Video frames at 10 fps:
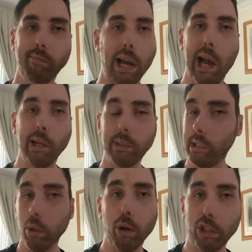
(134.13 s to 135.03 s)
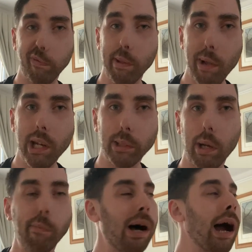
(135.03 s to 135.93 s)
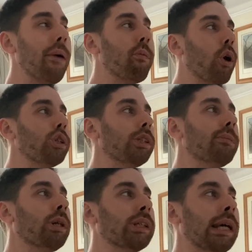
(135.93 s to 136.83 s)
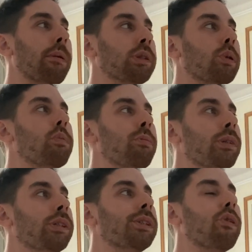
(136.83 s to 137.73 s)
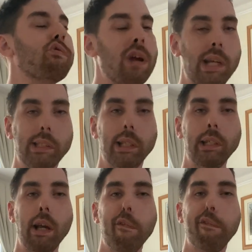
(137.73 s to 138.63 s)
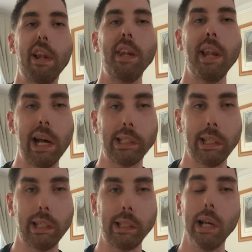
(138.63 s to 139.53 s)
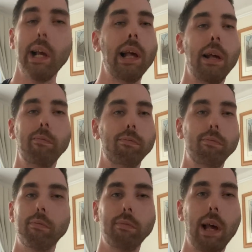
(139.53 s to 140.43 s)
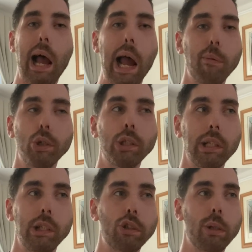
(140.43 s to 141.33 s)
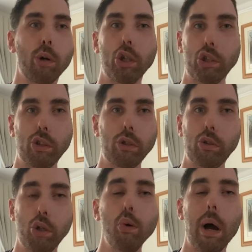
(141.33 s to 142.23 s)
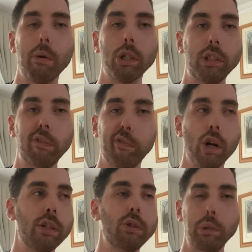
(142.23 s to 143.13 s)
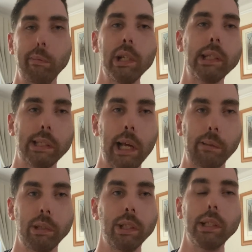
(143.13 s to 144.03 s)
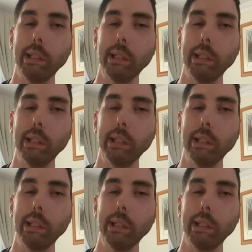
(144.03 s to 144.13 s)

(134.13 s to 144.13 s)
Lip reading: I would still watch it for the men as well, but I watched it because I was a women's wrestling fanatic. I would literally watch 2 hours for a 3 minute segment.